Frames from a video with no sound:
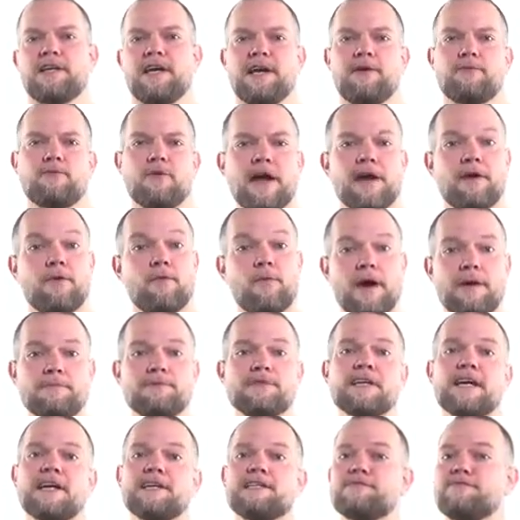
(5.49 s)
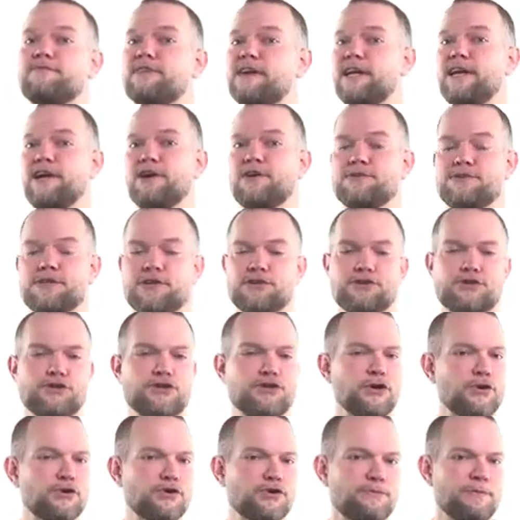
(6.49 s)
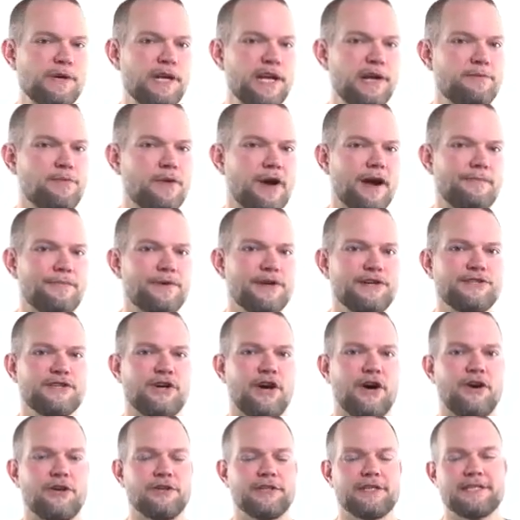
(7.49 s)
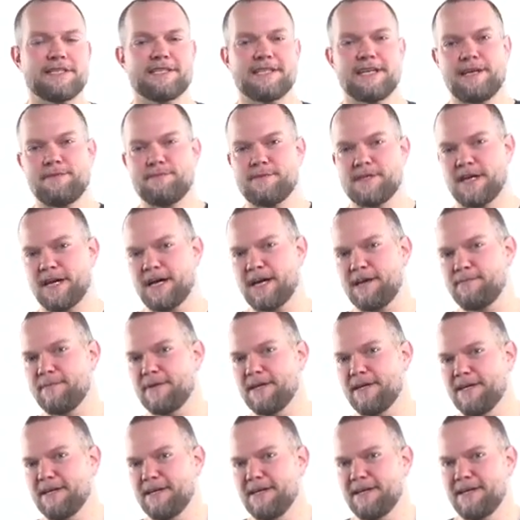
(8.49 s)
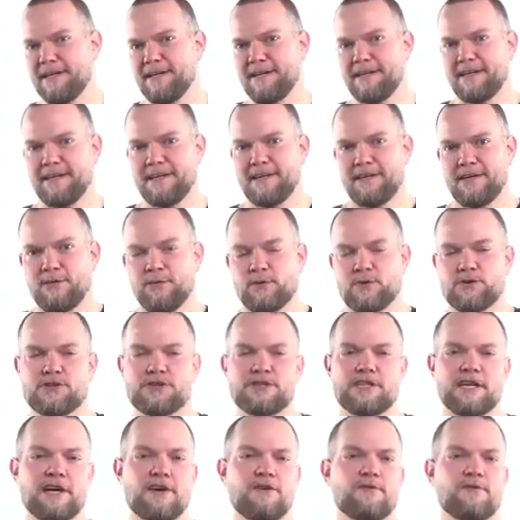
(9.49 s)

and rank websites, videos, and social media properties all at the same time? Well, stick